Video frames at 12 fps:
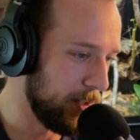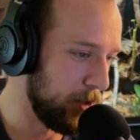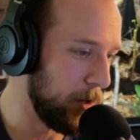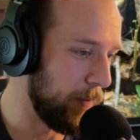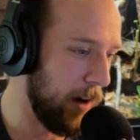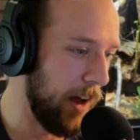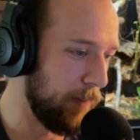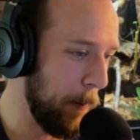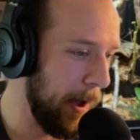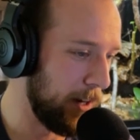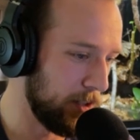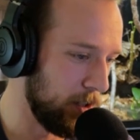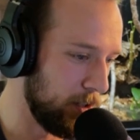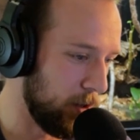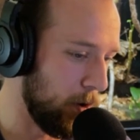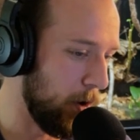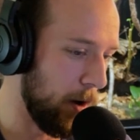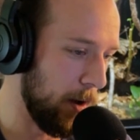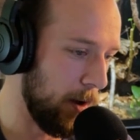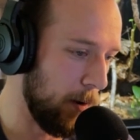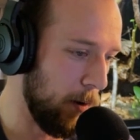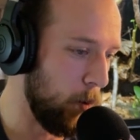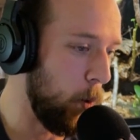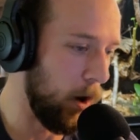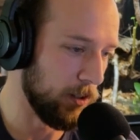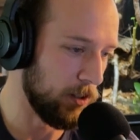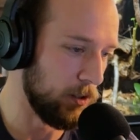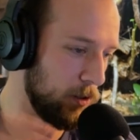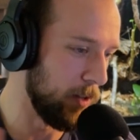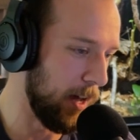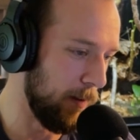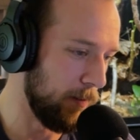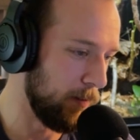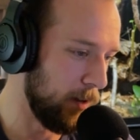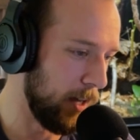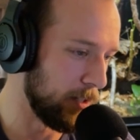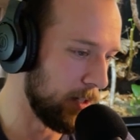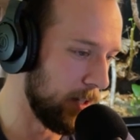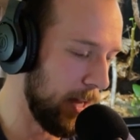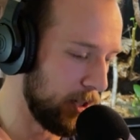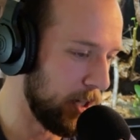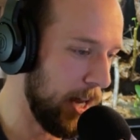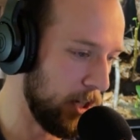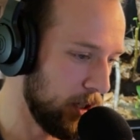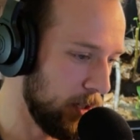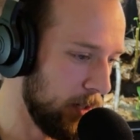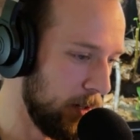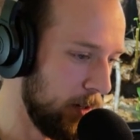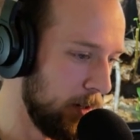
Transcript: Did you ever have a passion to, or a want to do that as a education?